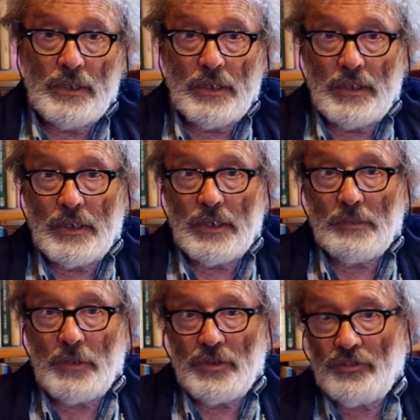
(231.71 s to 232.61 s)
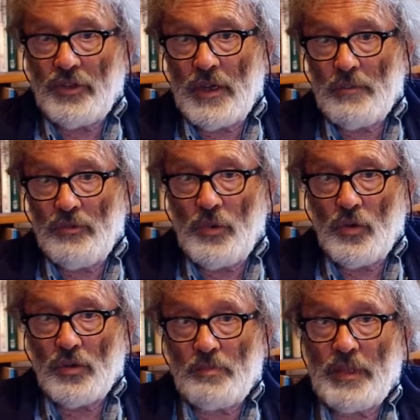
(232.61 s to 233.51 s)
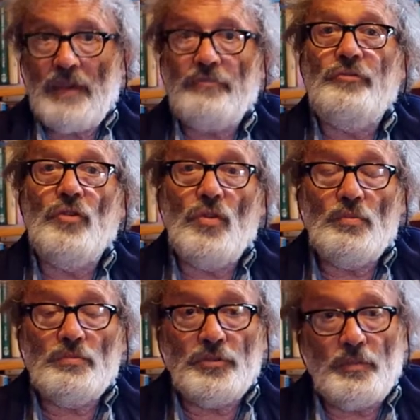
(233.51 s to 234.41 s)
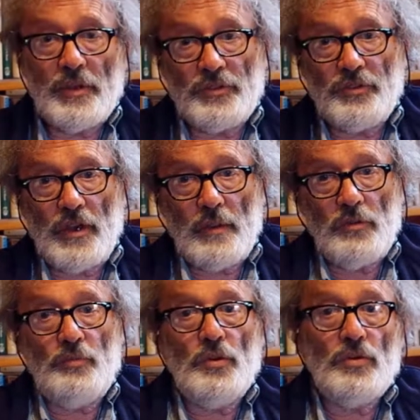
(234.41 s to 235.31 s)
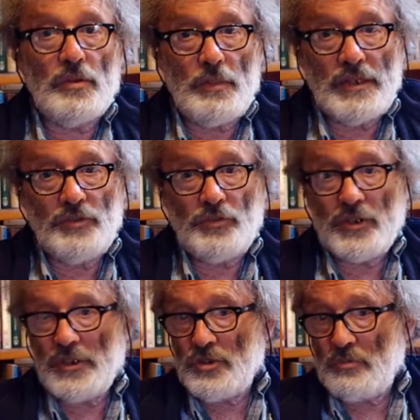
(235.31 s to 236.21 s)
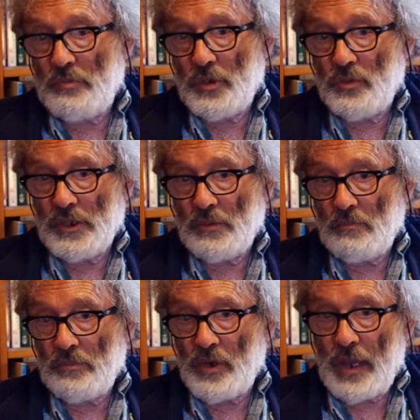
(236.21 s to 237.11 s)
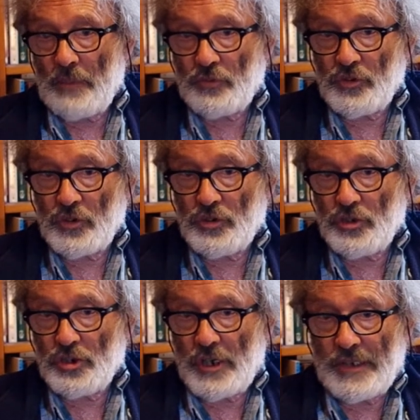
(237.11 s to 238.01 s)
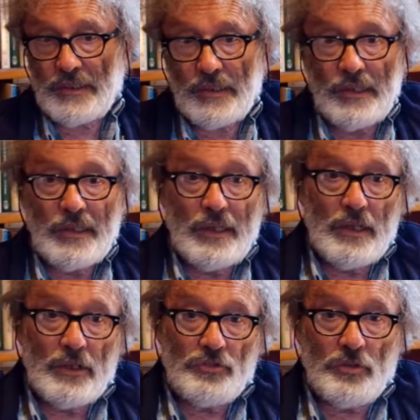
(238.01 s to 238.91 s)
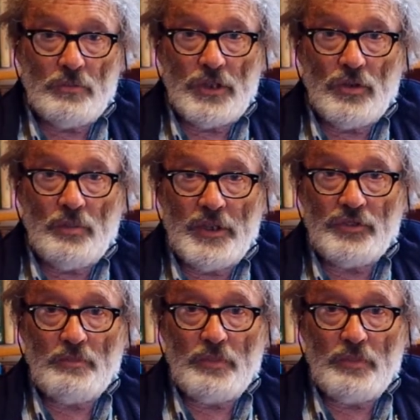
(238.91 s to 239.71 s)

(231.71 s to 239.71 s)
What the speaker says: by the time you've bought the platforms, by the time you've bought the main station building, perhaps a good shed, some little bits and